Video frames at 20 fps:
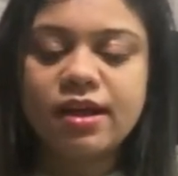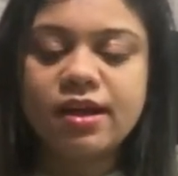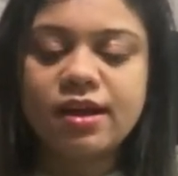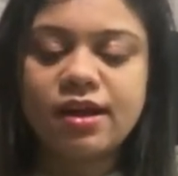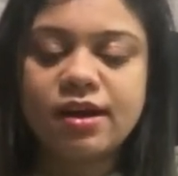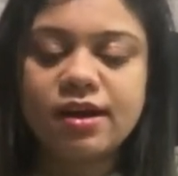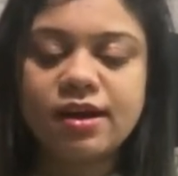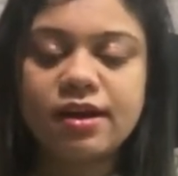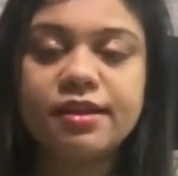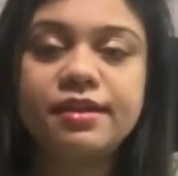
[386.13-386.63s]

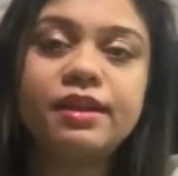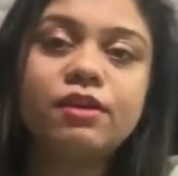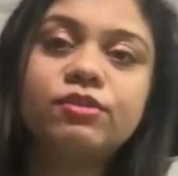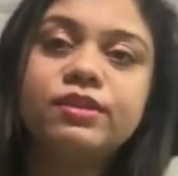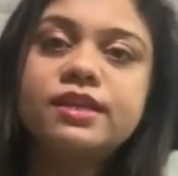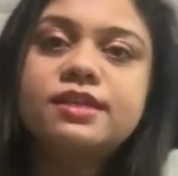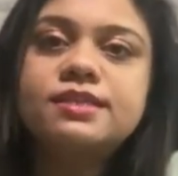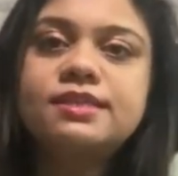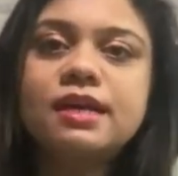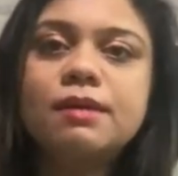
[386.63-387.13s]
Now,
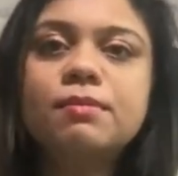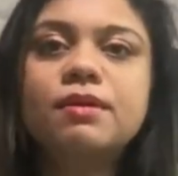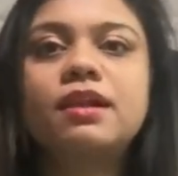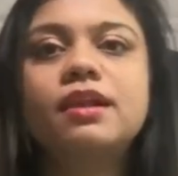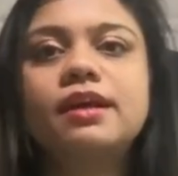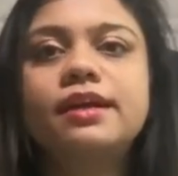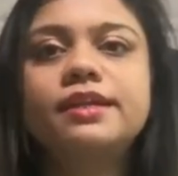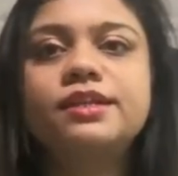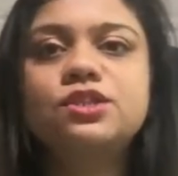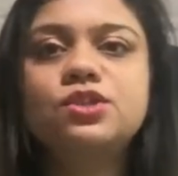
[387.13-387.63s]
there are some
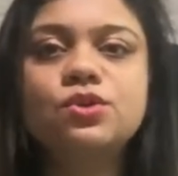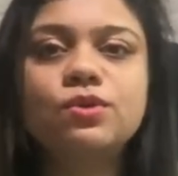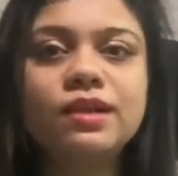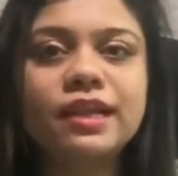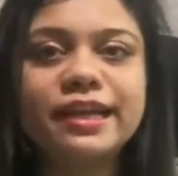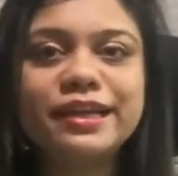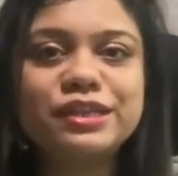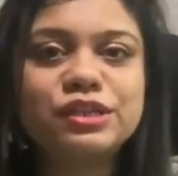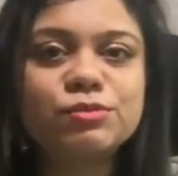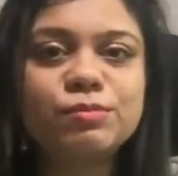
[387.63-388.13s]
clients who
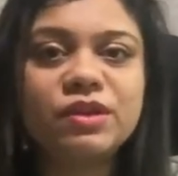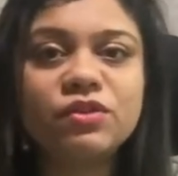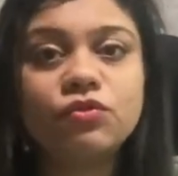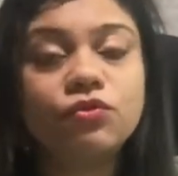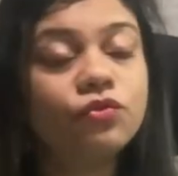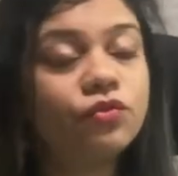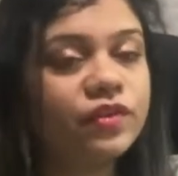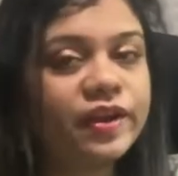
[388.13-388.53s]
like to be